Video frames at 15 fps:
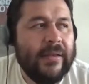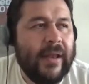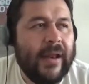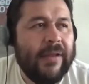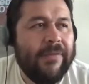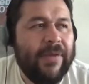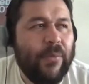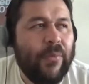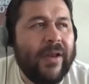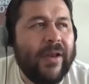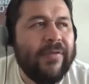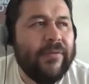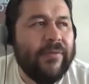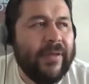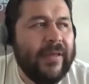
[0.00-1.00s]
I think one
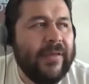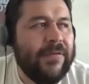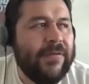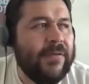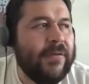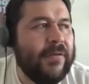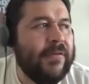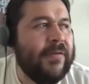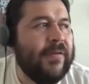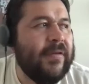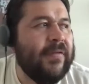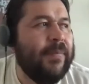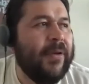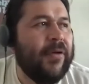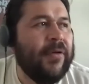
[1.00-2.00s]
of the reasons
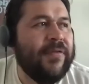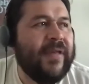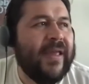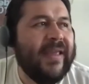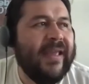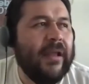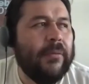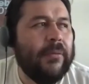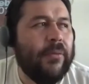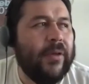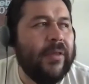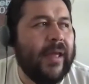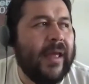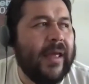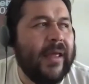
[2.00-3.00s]
is because I get
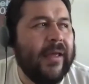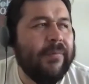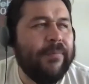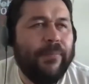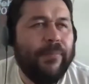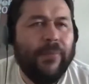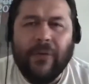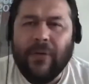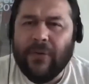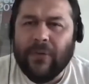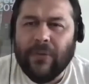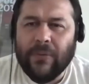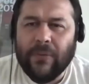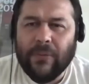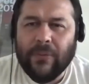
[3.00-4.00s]

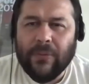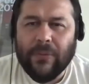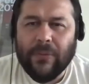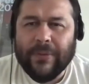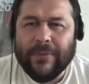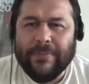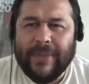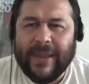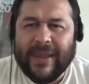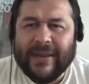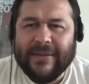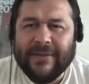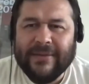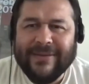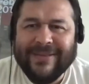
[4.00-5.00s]
bored with
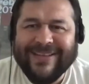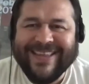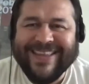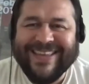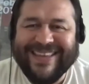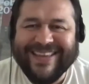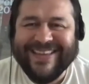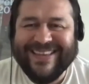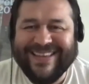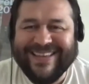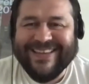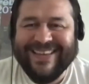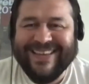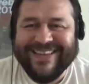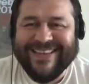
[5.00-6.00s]
men
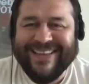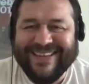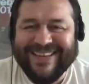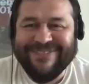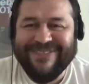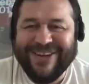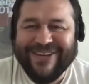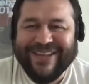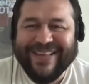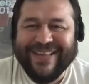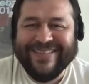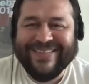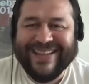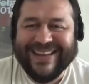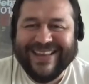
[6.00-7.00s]
very
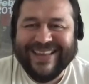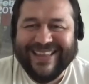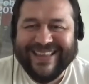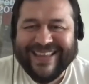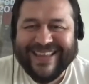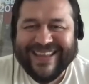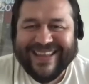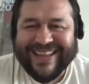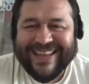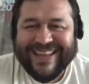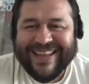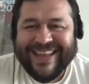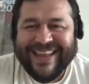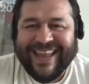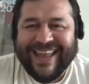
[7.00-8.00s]
easily,
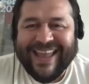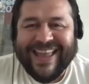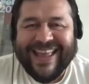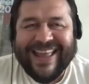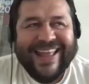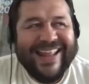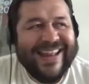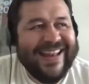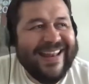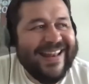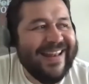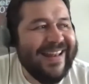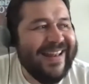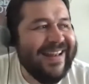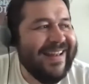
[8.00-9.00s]

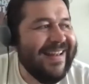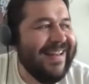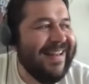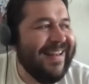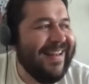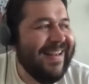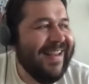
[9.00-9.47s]
and